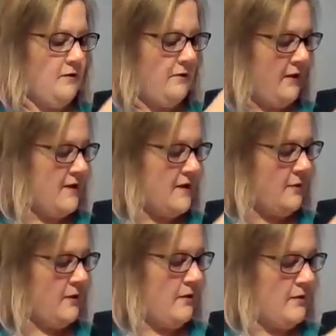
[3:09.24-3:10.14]
and fill in
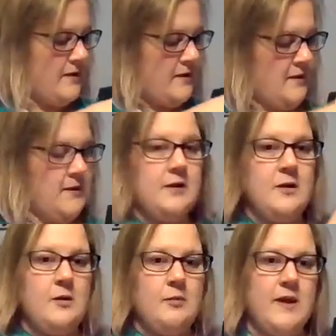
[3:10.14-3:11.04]
some of those
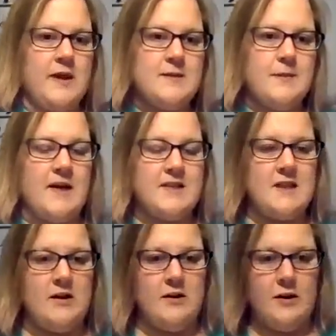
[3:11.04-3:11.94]
blank
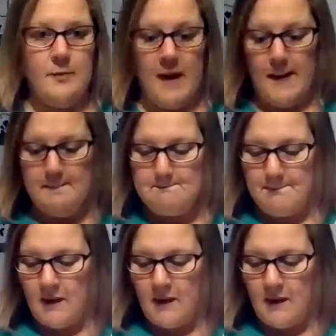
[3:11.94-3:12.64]
spots here in a bit.